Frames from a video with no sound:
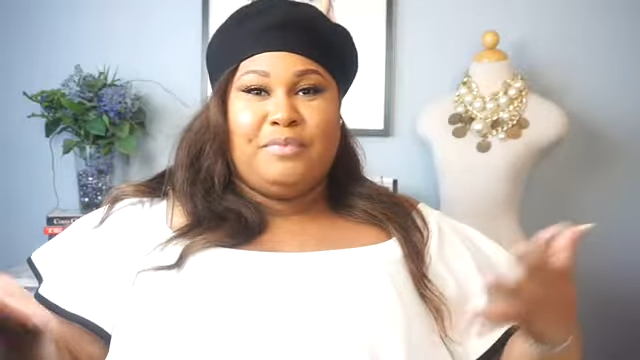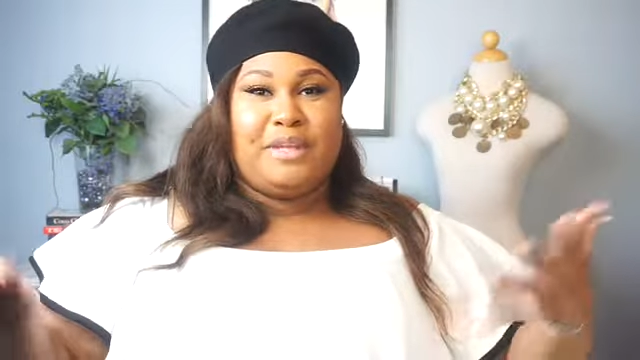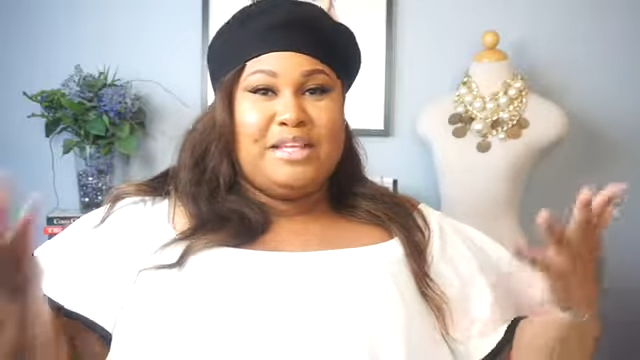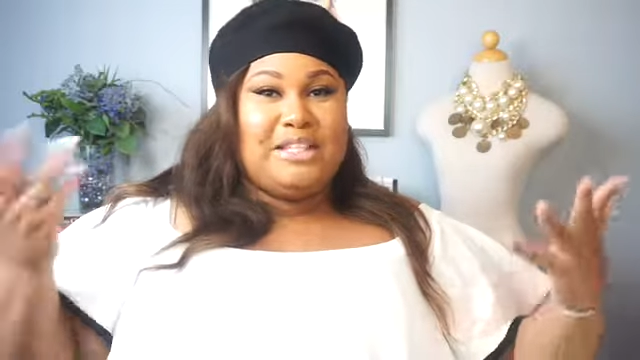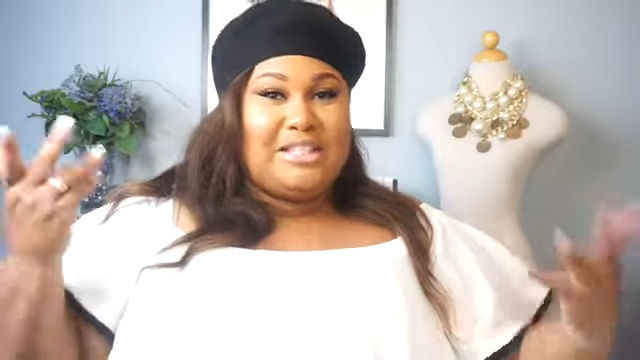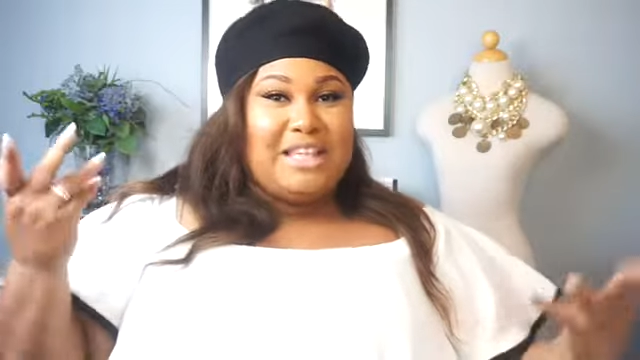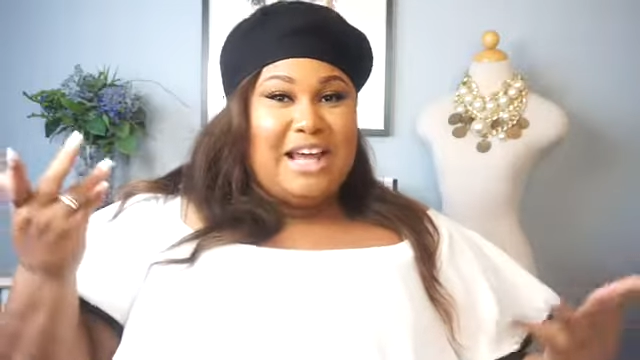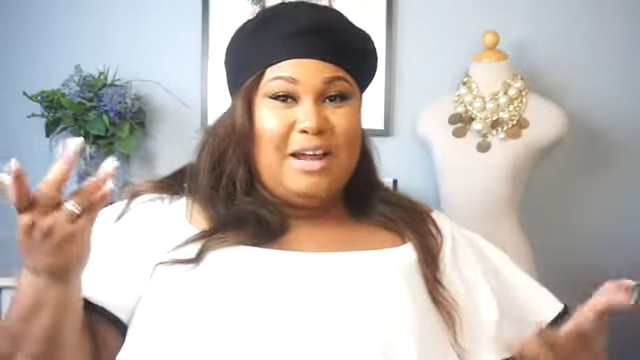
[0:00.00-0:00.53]

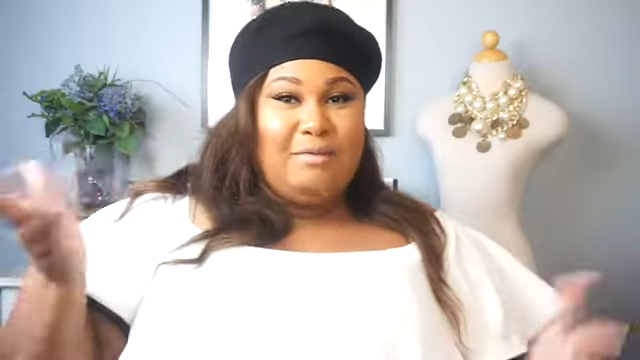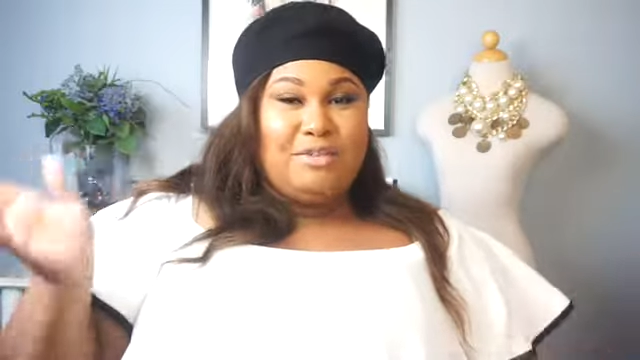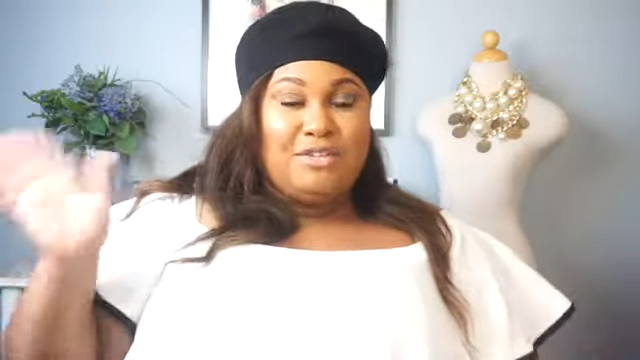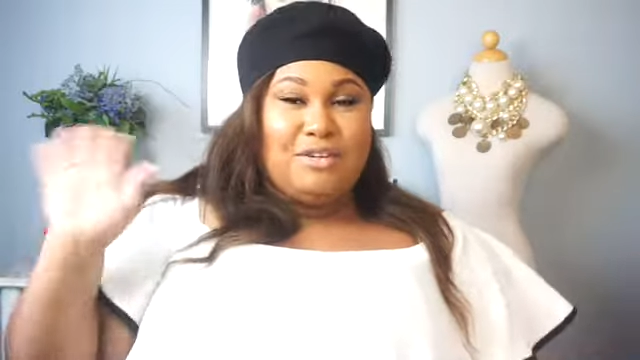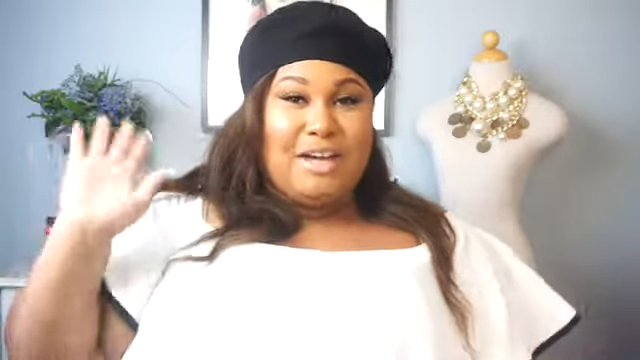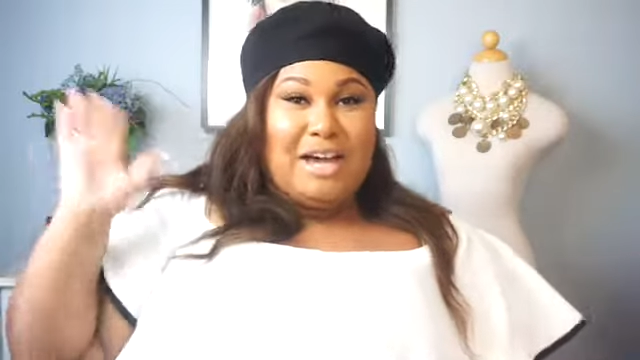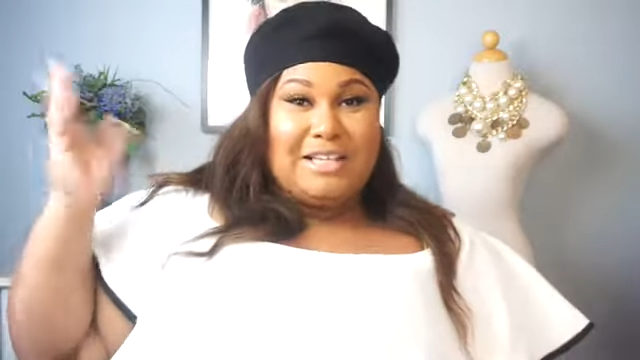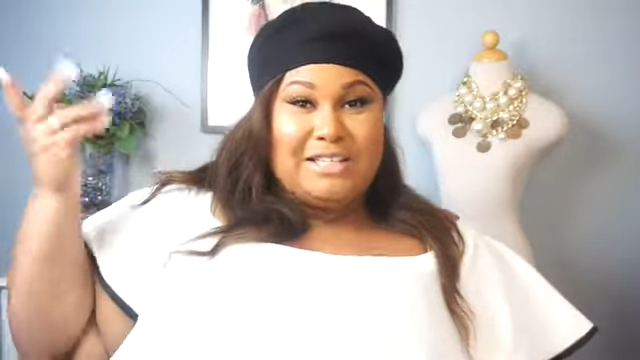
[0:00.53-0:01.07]
setup. Do
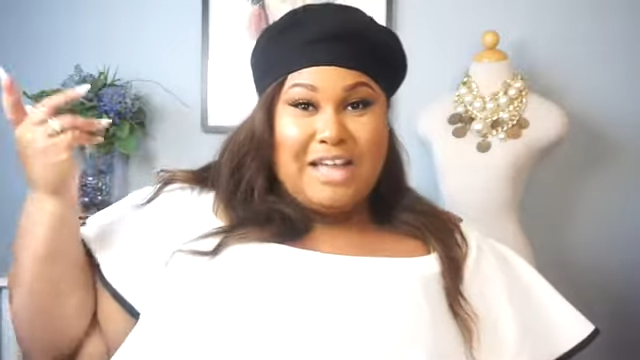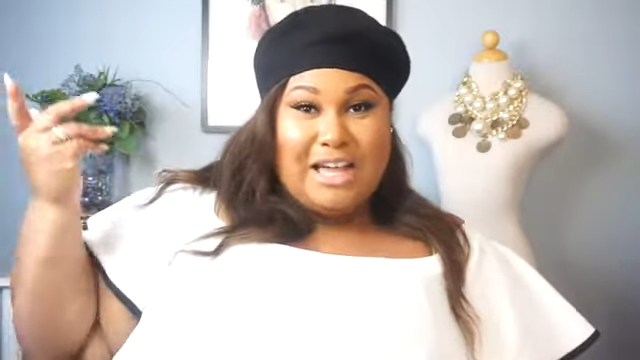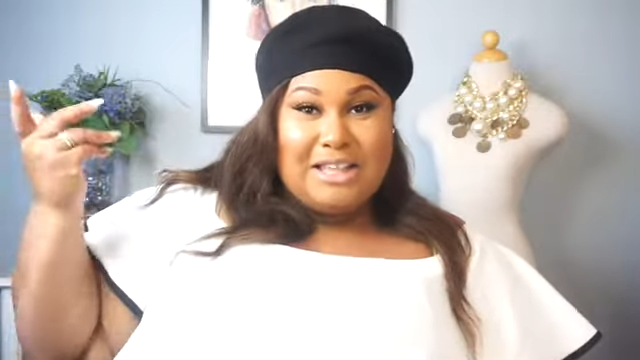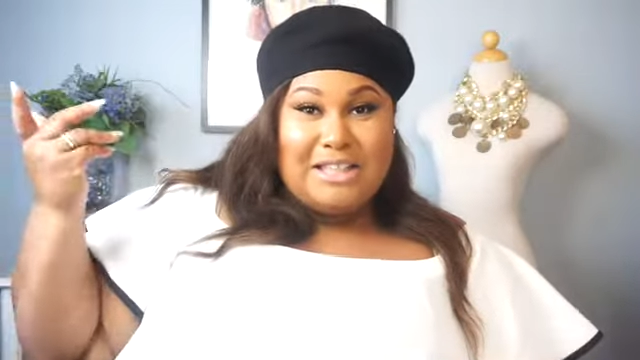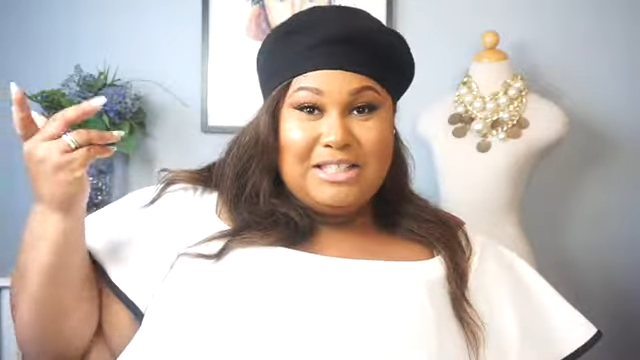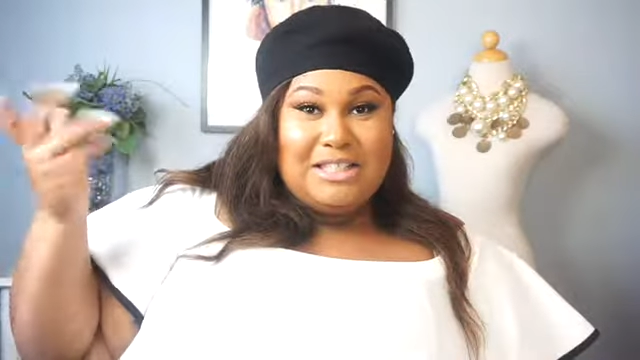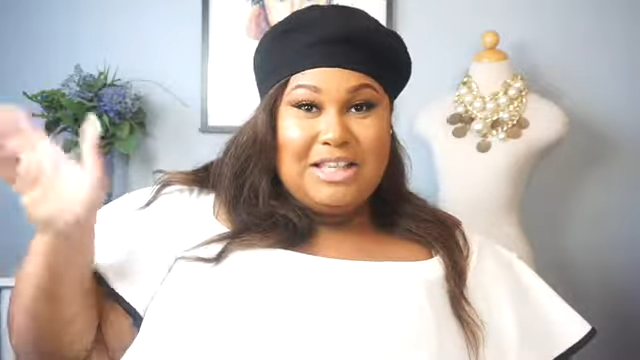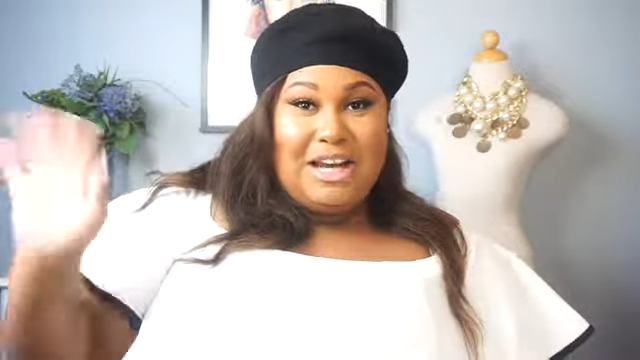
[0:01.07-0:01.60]
you guys like
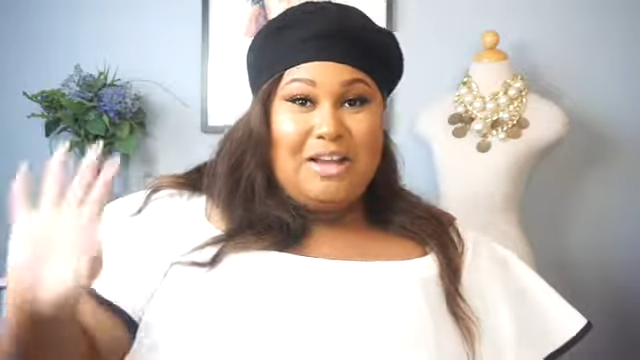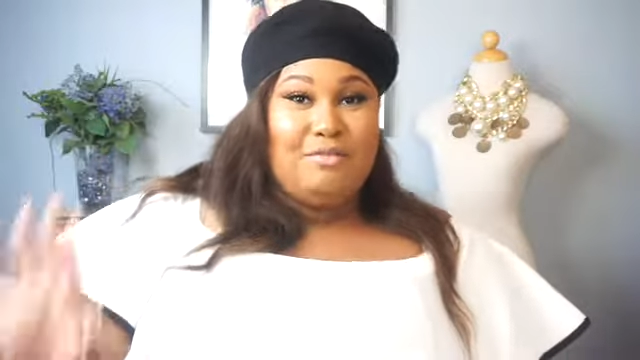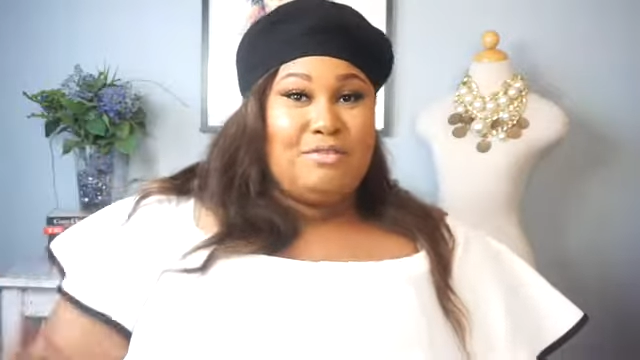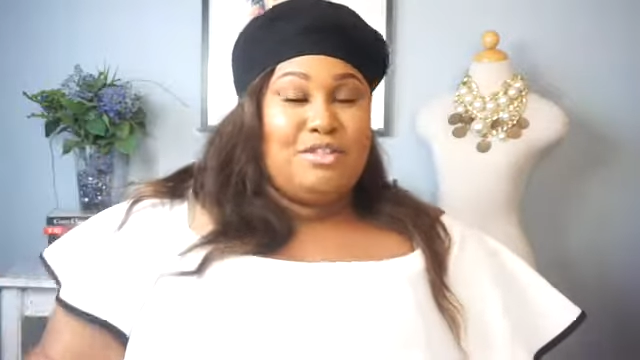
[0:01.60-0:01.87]
this setup?